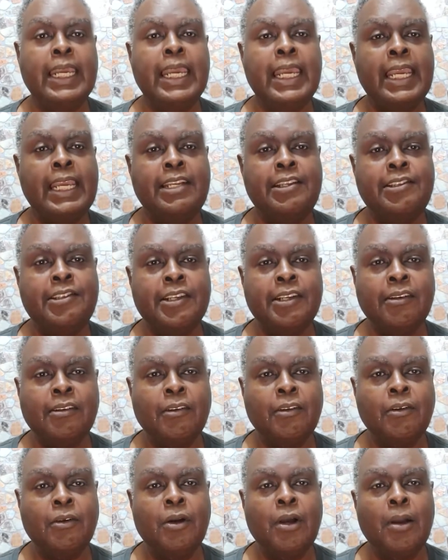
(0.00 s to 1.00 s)
In
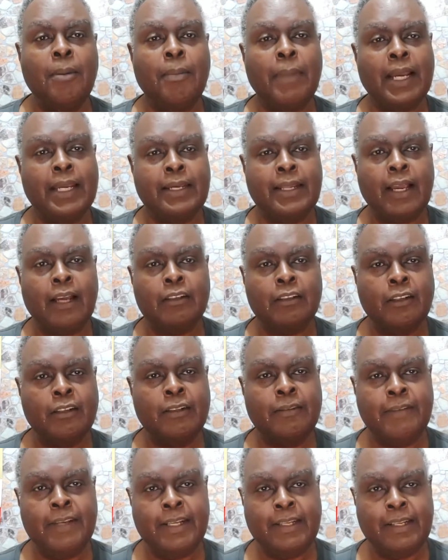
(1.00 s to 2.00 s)
general, my
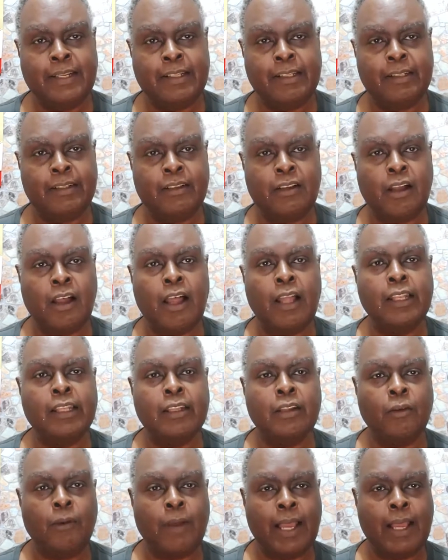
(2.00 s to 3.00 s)
doctor's visits
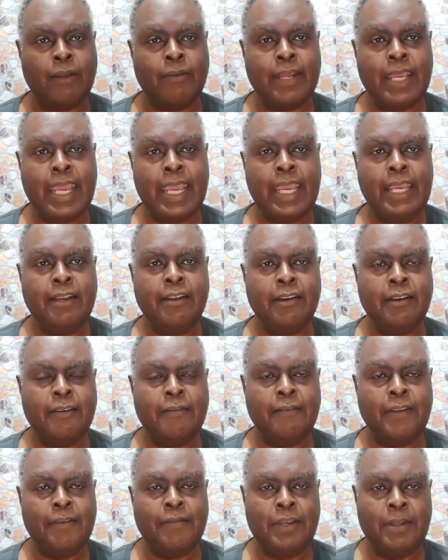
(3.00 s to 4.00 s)
cost around
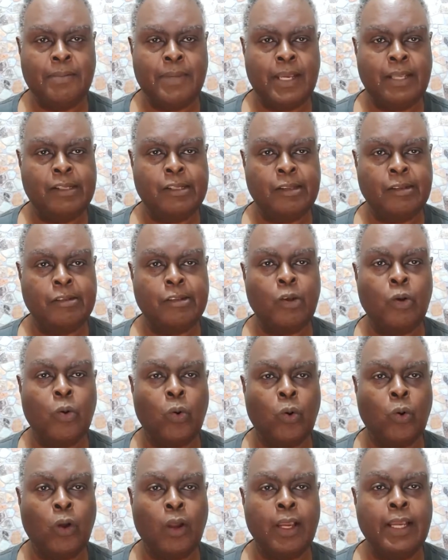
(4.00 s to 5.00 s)
850 pesos
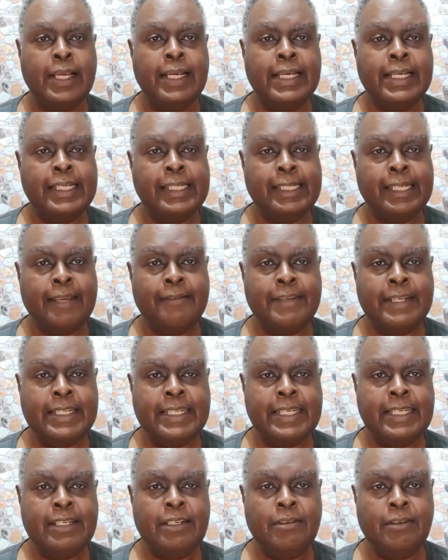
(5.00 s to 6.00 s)
or
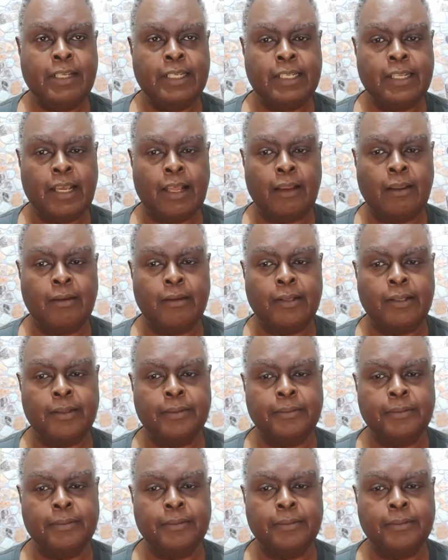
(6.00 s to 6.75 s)
$17 US.